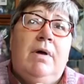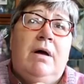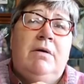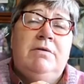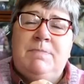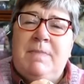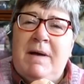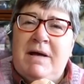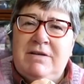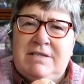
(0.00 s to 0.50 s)
I
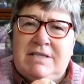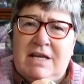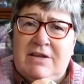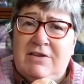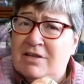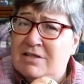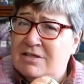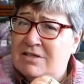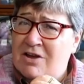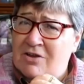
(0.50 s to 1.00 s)
was about to say
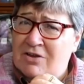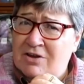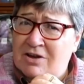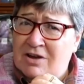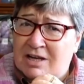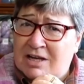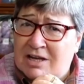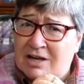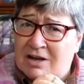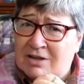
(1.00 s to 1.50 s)
there's
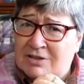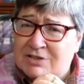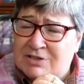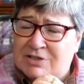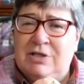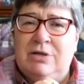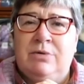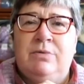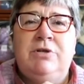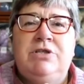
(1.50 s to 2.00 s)
nothing I can't
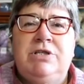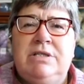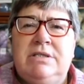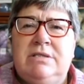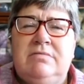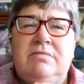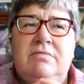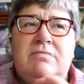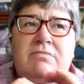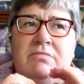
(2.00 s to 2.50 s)
do, which
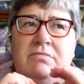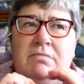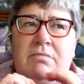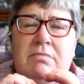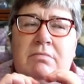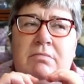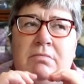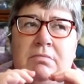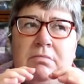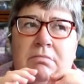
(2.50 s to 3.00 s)
is
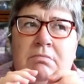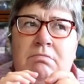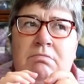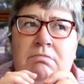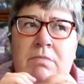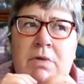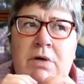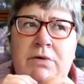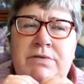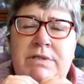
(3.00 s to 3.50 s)

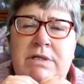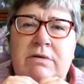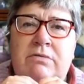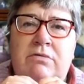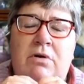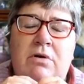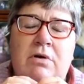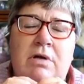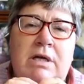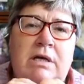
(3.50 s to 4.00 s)
mostly
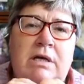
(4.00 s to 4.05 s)
wrong